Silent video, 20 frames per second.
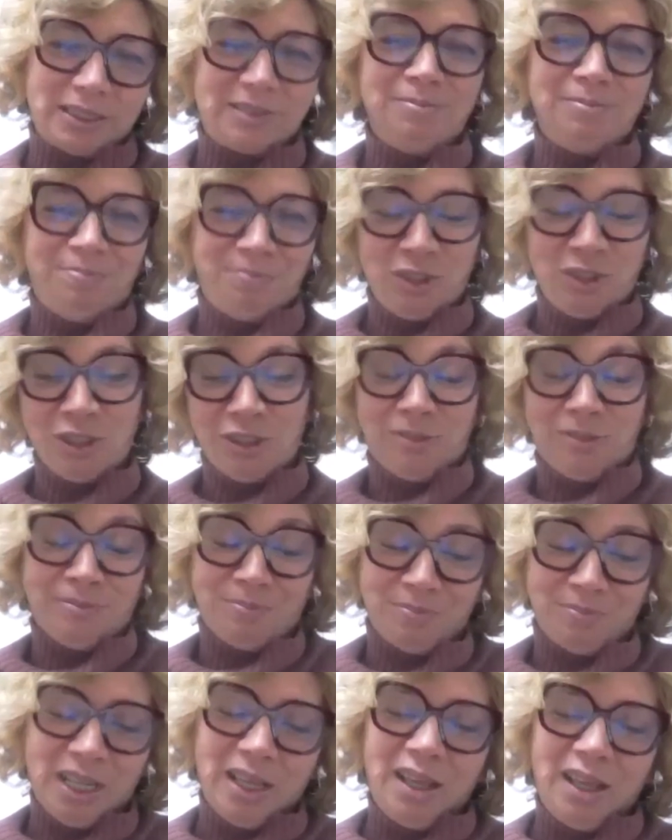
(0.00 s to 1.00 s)
but, you
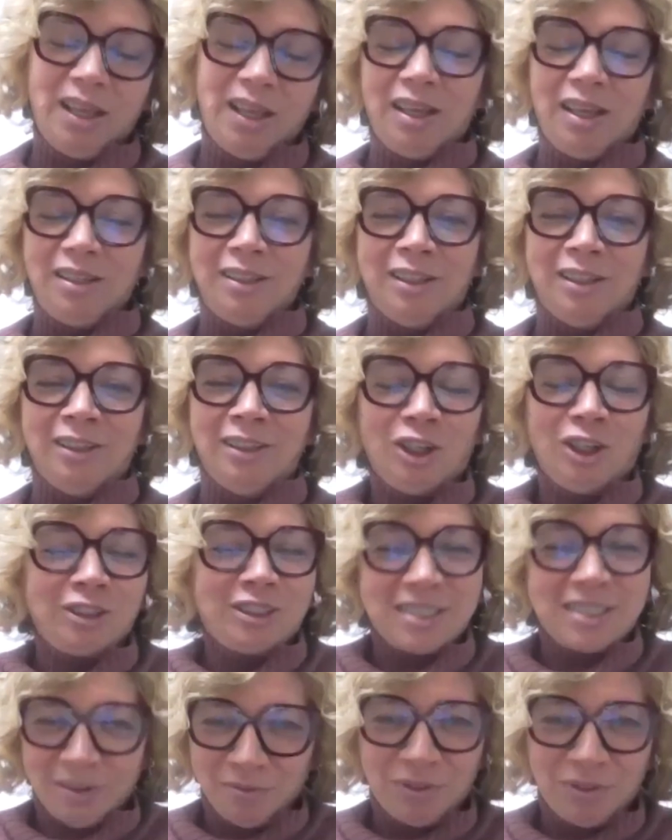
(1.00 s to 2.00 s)
know,
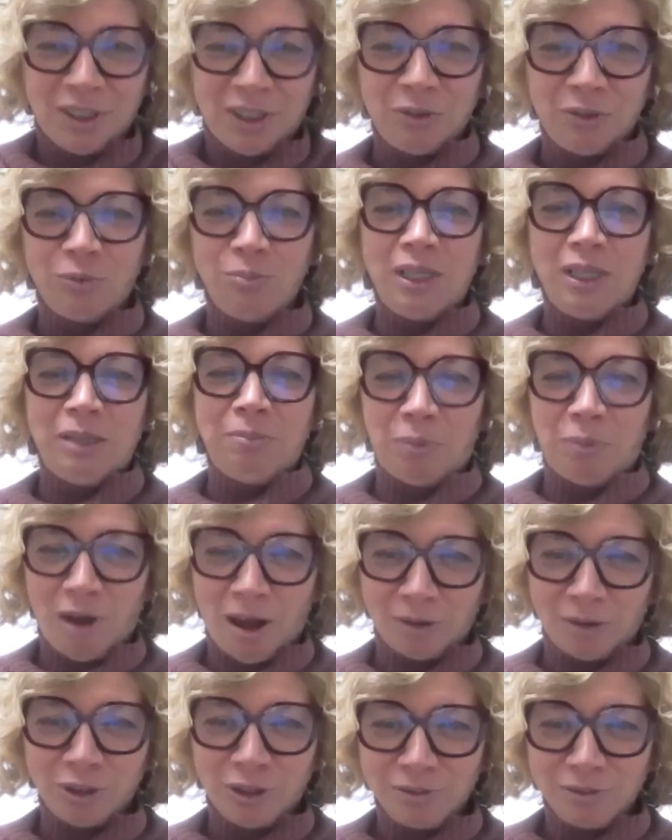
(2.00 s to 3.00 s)
not something to be
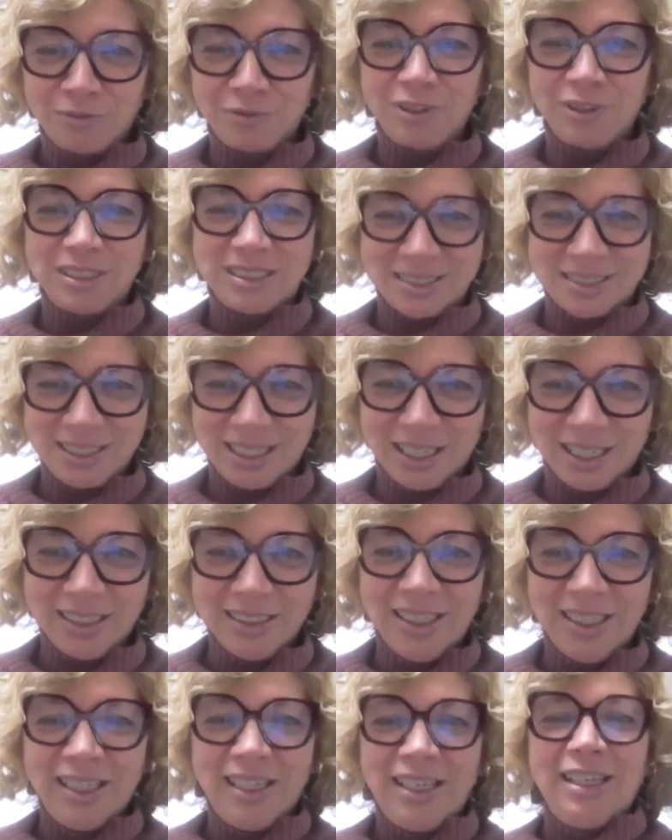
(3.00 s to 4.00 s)
proud of still,